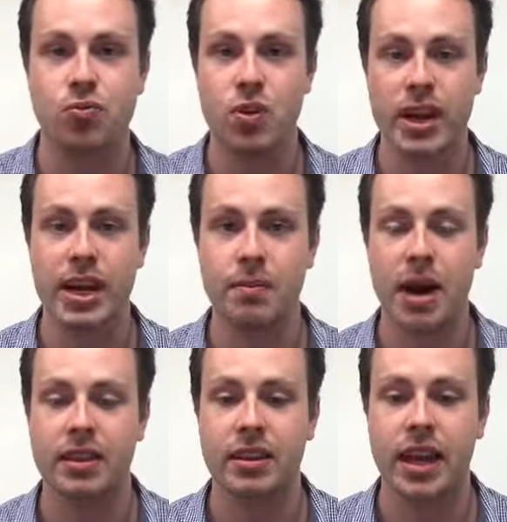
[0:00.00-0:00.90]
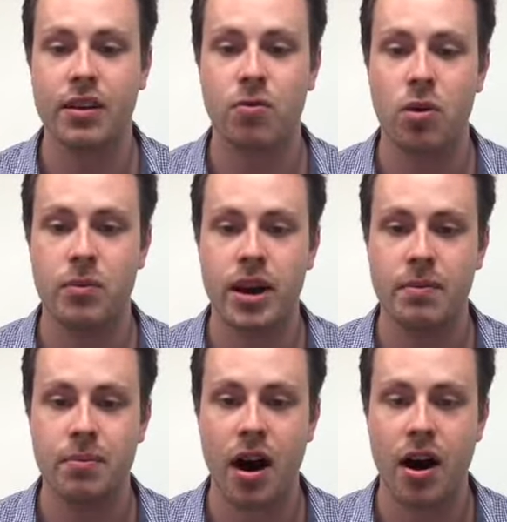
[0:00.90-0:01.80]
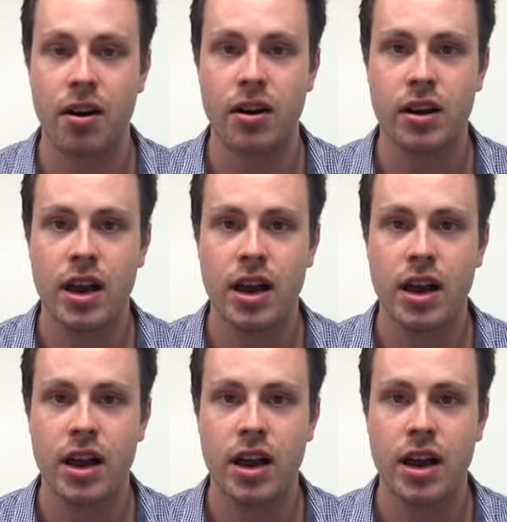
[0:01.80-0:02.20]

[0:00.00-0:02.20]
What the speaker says: reading about the late Roman Empire,